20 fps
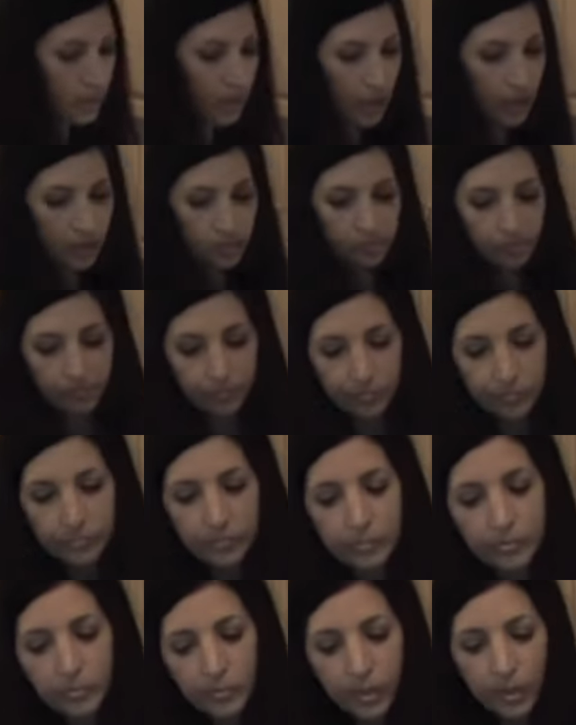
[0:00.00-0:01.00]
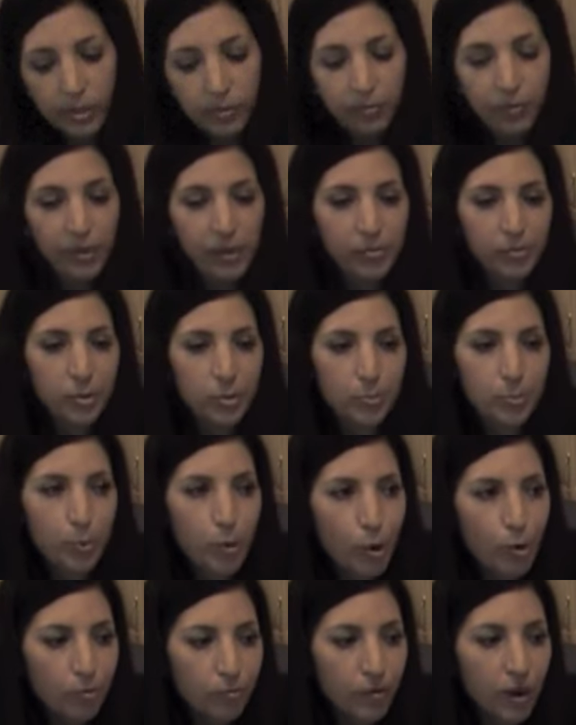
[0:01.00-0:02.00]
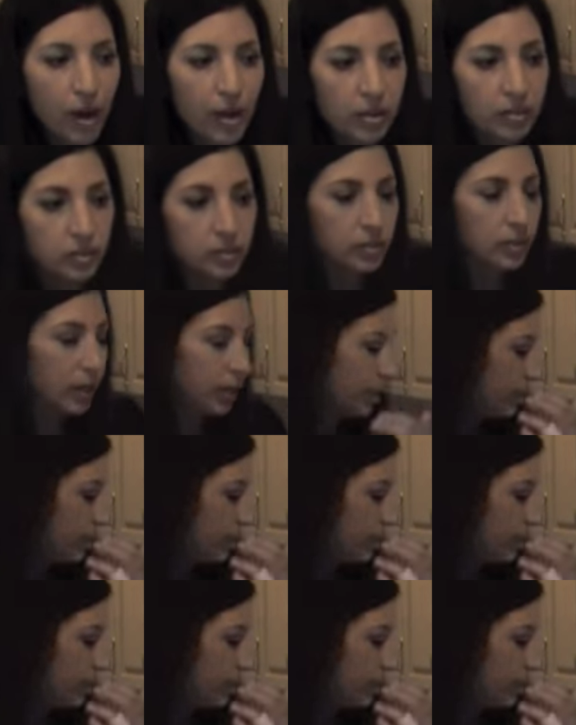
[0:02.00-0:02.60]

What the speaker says: again, the flavor profile